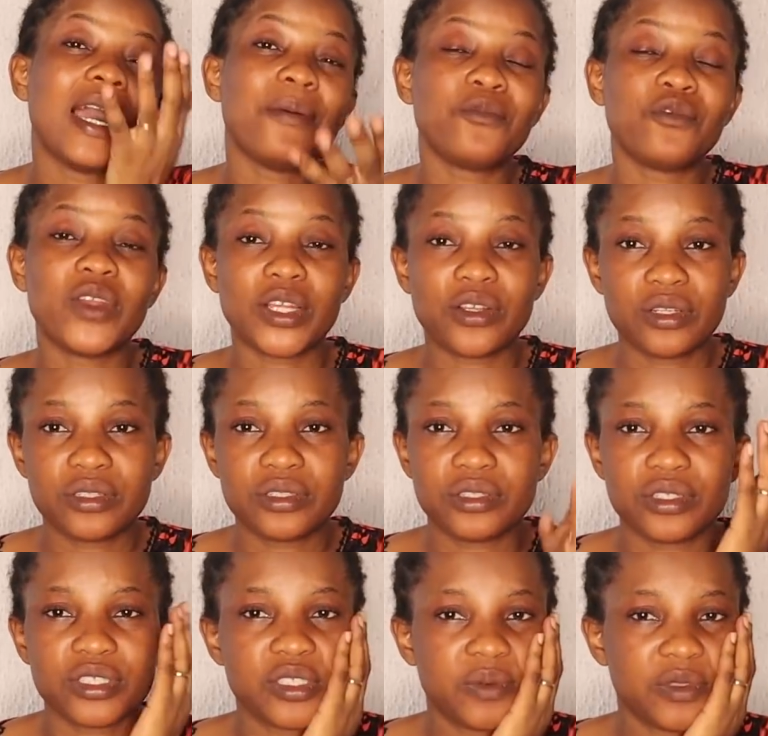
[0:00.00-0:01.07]
Um, we are going to
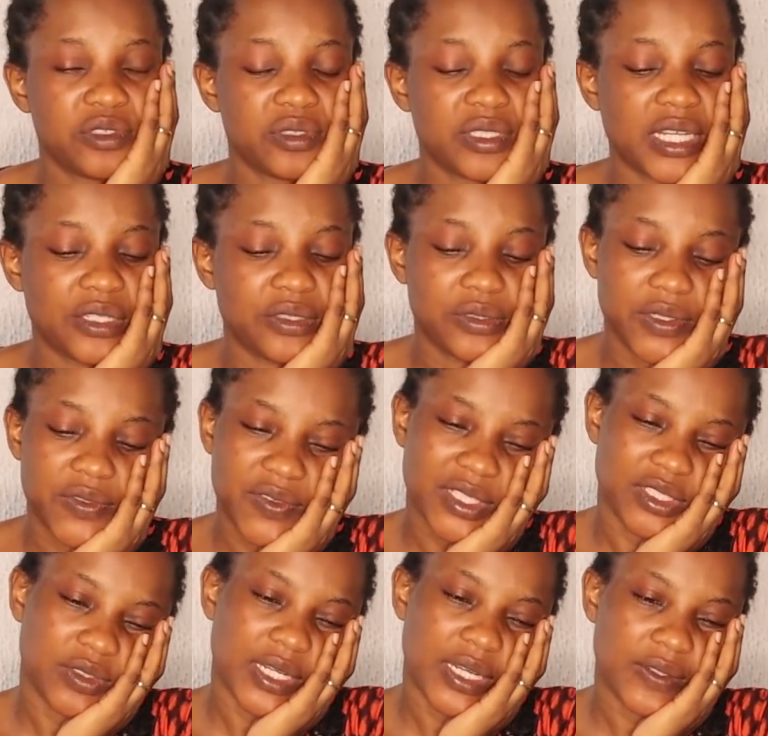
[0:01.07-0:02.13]
the hospital now. I don't know if
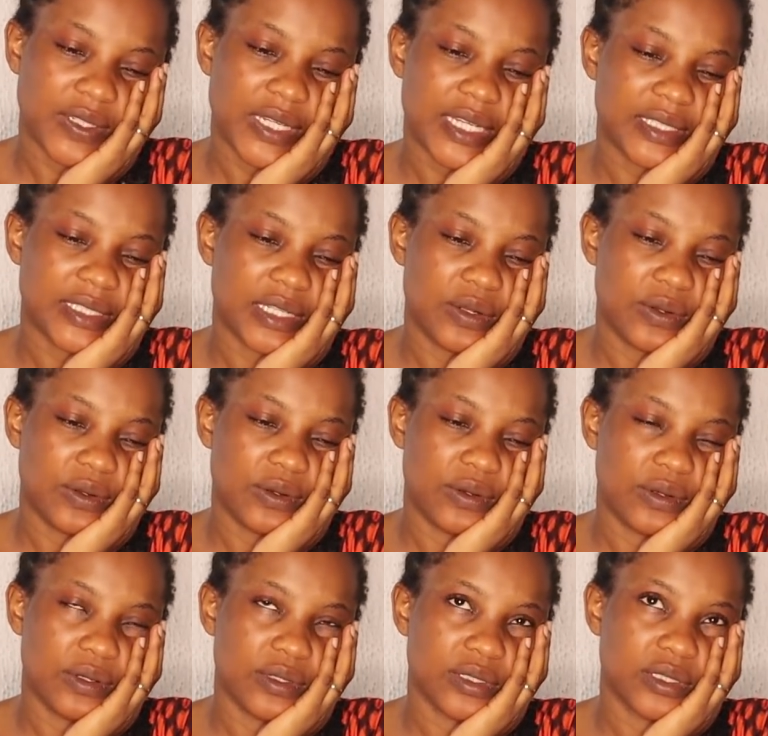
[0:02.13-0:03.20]
I should carry you guys
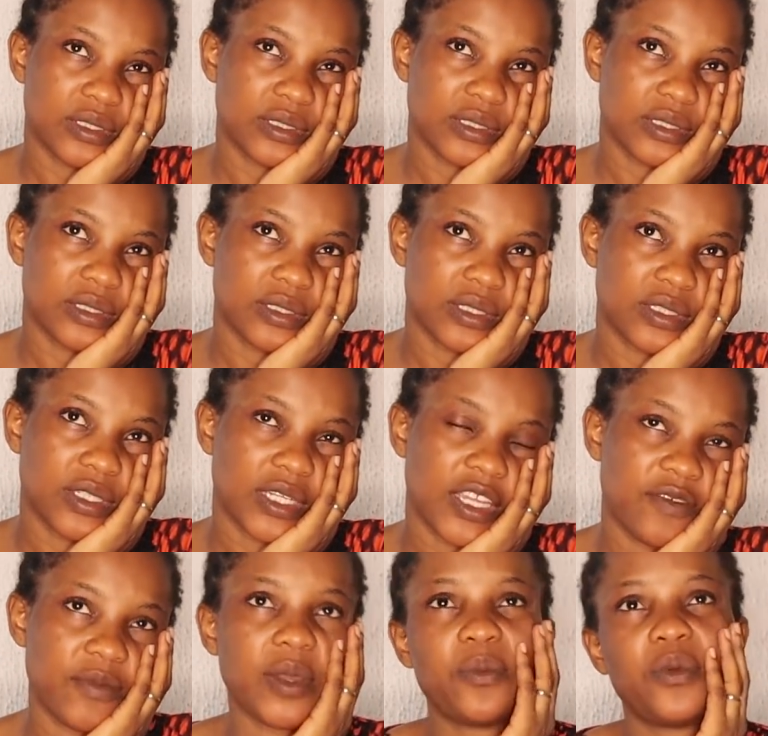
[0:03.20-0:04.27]
along. The doctor
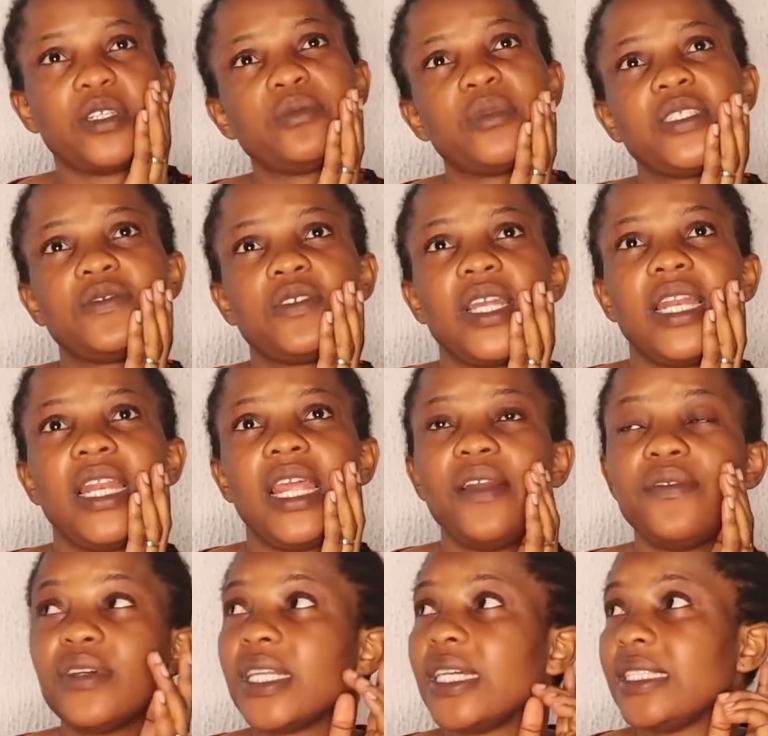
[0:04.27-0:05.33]
gave me appointment for
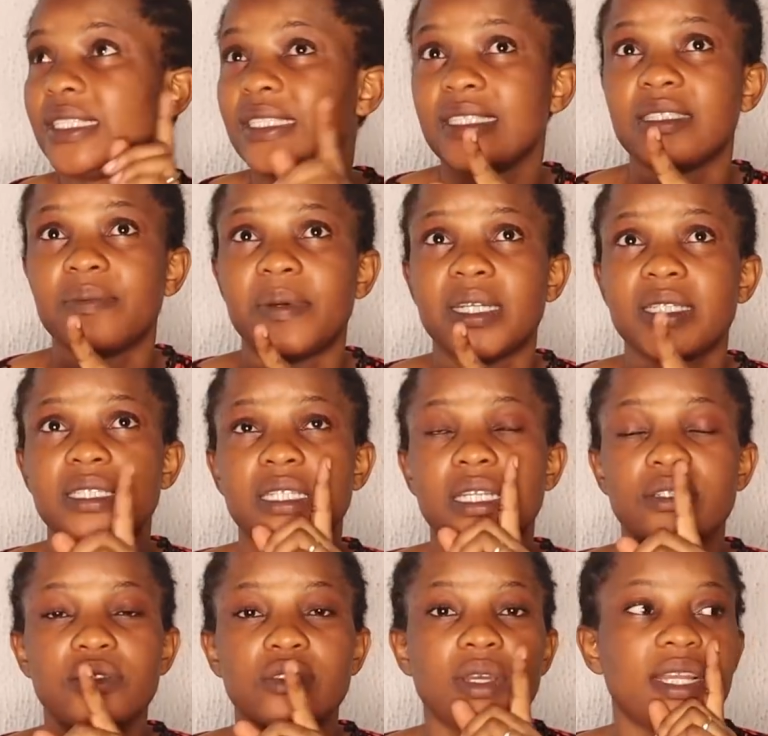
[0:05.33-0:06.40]
11 and this is past
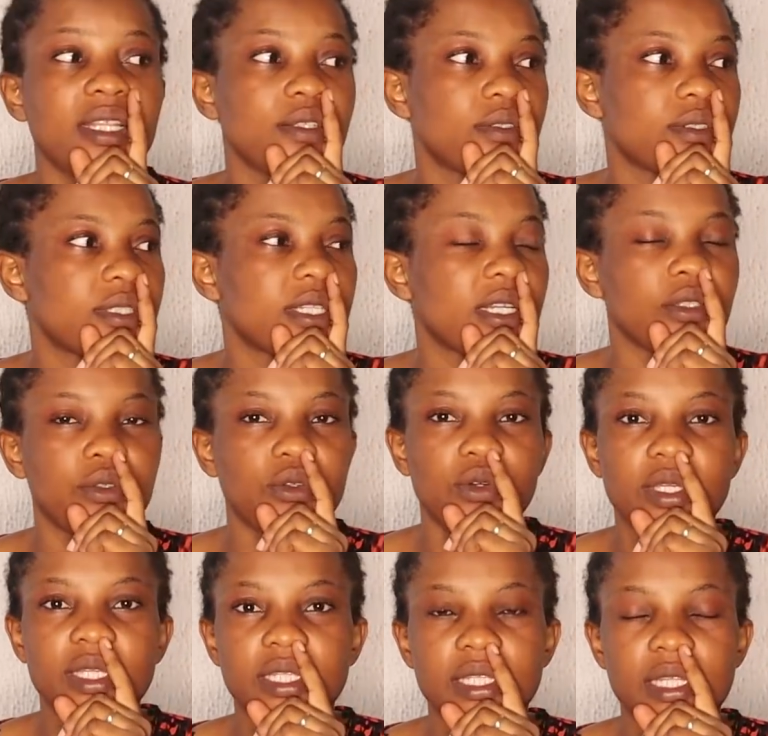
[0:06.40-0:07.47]
10, so I need to start
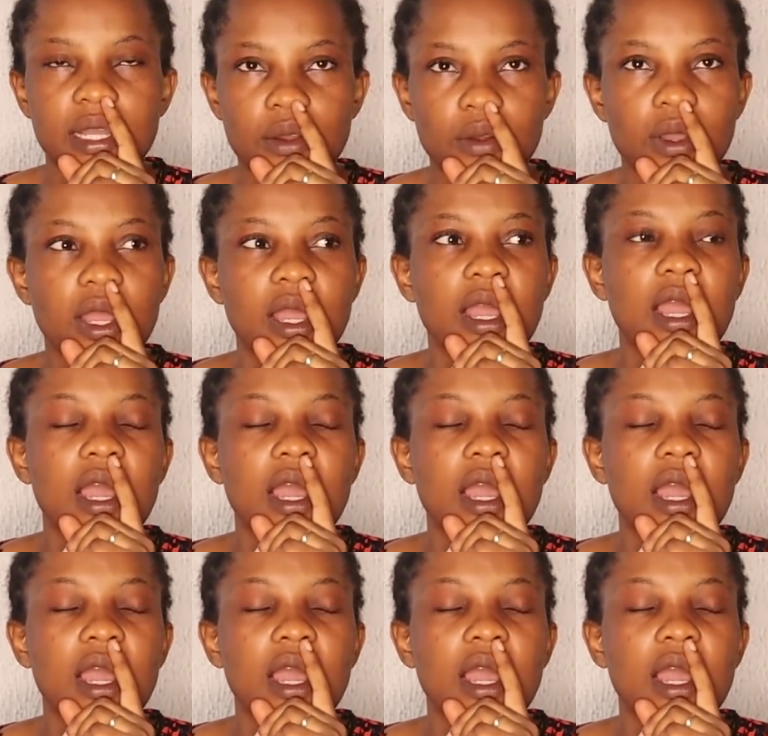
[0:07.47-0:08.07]
going now.